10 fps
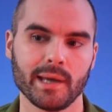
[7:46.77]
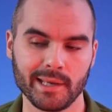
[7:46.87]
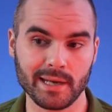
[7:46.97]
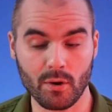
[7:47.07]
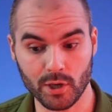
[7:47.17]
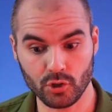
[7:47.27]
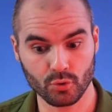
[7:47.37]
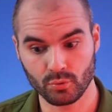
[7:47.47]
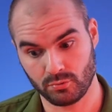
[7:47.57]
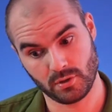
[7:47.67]
And now I
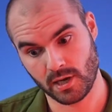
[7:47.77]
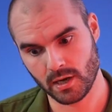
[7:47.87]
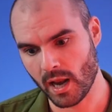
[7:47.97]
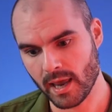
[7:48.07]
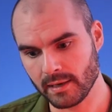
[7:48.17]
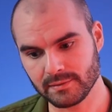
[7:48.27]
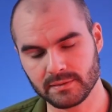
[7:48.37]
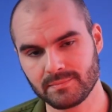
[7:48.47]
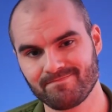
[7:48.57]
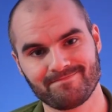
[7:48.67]
do. And I
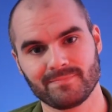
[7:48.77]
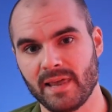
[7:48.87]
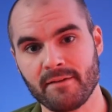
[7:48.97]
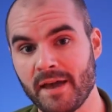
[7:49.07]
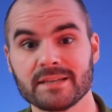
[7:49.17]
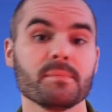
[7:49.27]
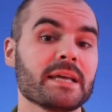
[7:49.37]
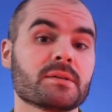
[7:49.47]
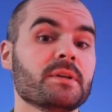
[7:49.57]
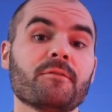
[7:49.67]
have had to
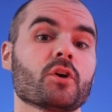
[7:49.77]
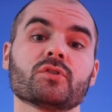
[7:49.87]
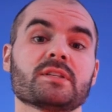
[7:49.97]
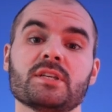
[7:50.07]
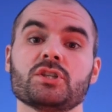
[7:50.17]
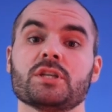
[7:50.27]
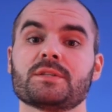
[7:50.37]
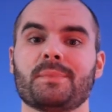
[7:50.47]
make some difficult decisions,